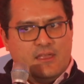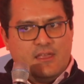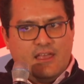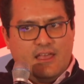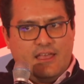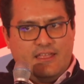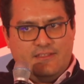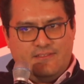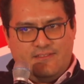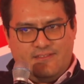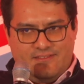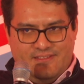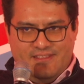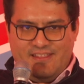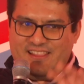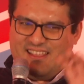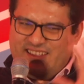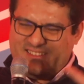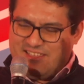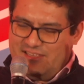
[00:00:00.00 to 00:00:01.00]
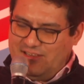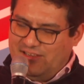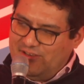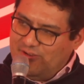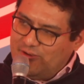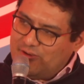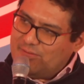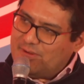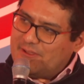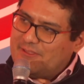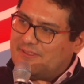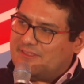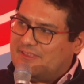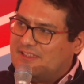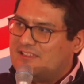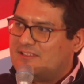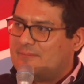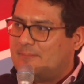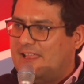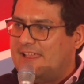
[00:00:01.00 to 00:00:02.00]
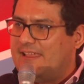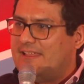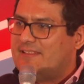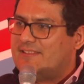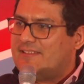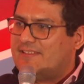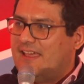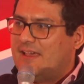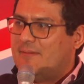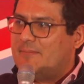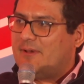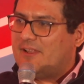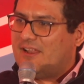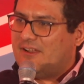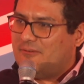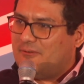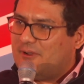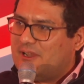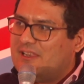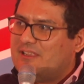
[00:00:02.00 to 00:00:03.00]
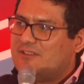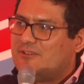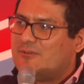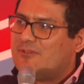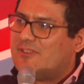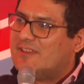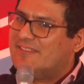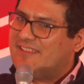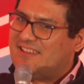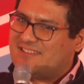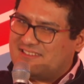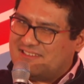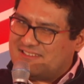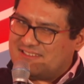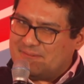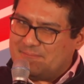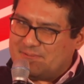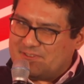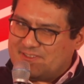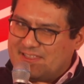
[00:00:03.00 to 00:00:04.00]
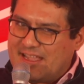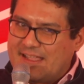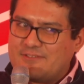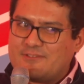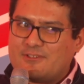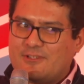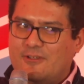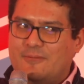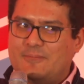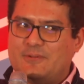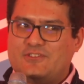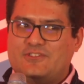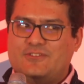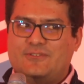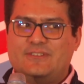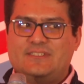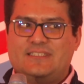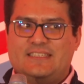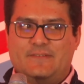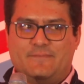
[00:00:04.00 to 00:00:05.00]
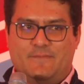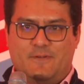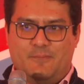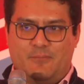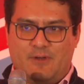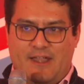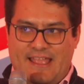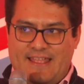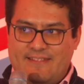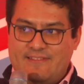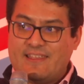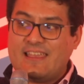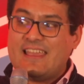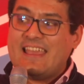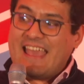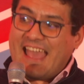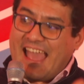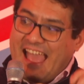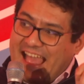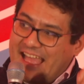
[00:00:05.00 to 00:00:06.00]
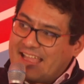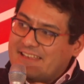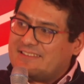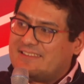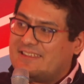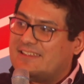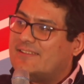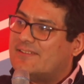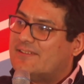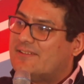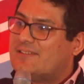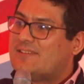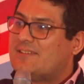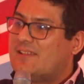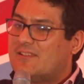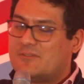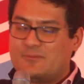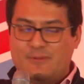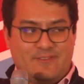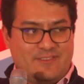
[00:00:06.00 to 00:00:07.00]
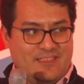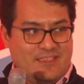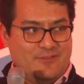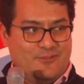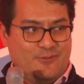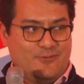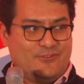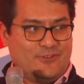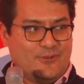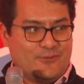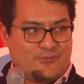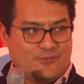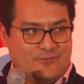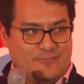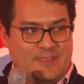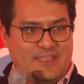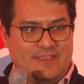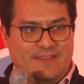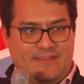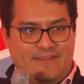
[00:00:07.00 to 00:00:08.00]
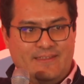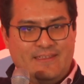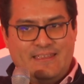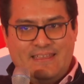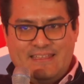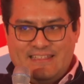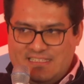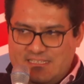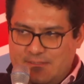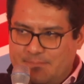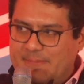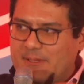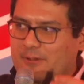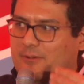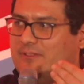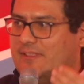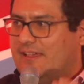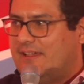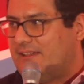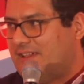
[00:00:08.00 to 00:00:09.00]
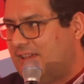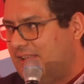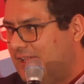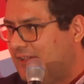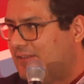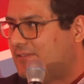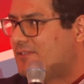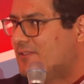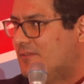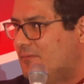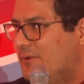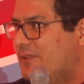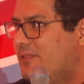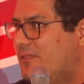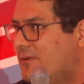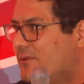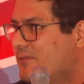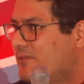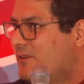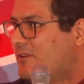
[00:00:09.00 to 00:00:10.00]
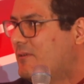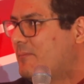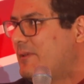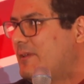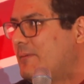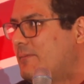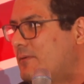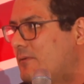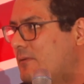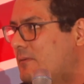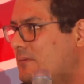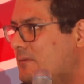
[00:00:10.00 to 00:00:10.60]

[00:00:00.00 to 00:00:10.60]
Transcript: And like I said, a lot of other things play into that, but I really do think there's a substantial opportunity for brands and dealers, as we've seen through social media, to build that connection with those young people.